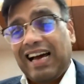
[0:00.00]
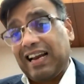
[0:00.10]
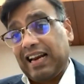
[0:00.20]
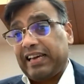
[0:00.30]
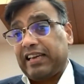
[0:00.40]

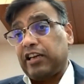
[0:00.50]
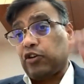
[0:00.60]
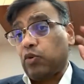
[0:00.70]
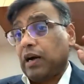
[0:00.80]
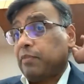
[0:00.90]
are likely
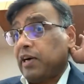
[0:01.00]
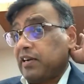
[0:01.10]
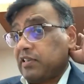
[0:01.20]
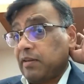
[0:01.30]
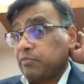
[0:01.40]
to come
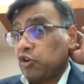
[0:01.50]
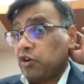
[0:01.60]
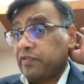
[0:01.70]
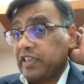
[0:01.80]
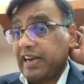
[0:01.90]
under some
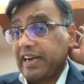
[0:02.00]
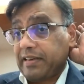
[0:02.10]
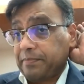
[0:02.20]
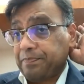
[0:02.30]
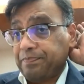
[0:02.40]
sort of a threat.